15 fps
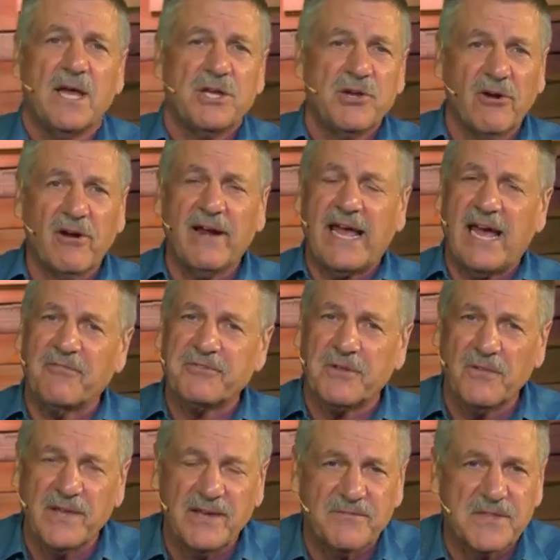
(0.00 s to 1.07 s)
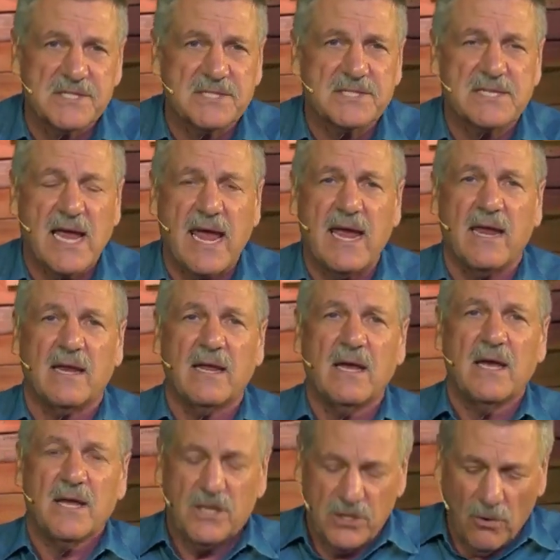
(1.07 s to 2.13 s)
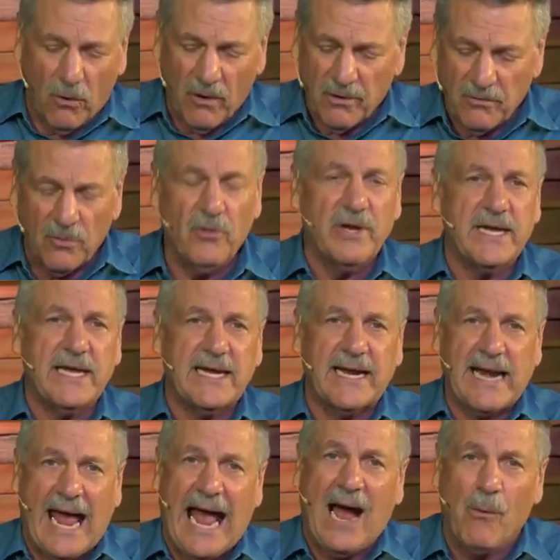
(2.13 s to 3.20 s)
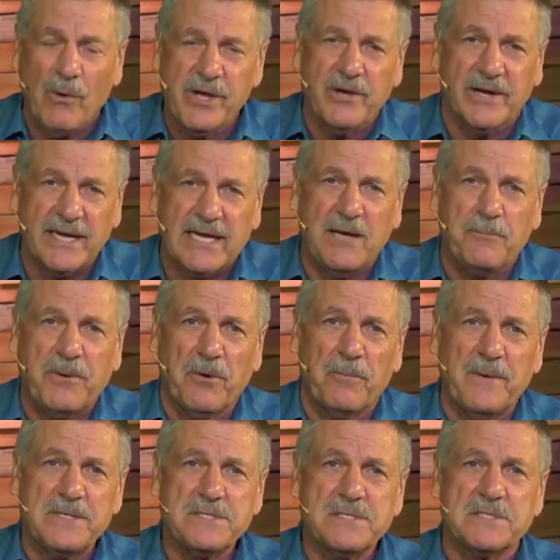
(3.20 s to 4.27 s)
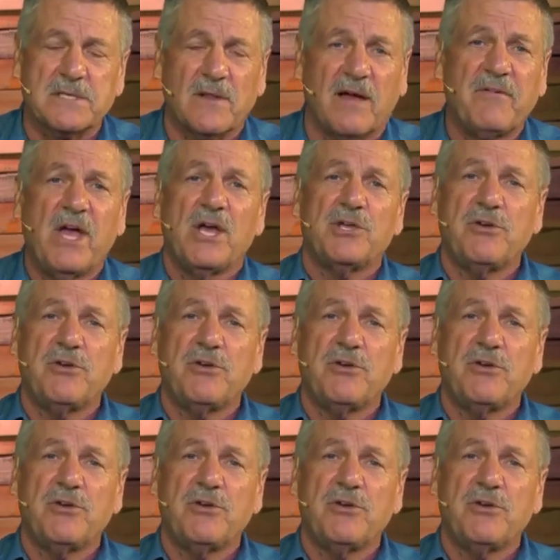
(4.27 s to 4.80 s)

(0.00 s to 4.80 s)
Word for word: You're going to have to leave the state. You're looking at how are you going to keep your business alive.